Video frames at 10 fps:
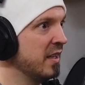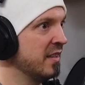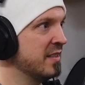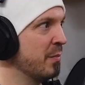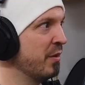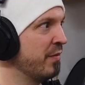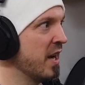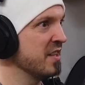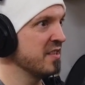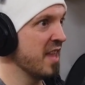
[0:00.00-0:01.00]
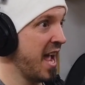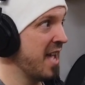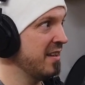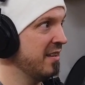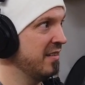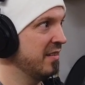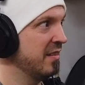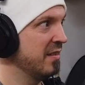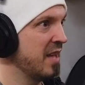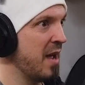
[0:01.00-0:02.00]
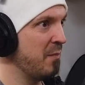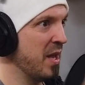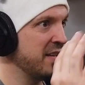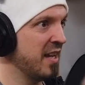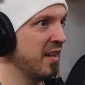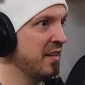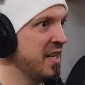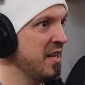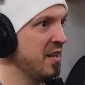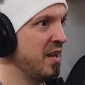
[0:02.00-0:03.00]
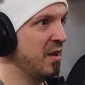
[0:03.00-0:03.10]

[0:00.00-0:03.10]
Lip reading: exemplifies that mentality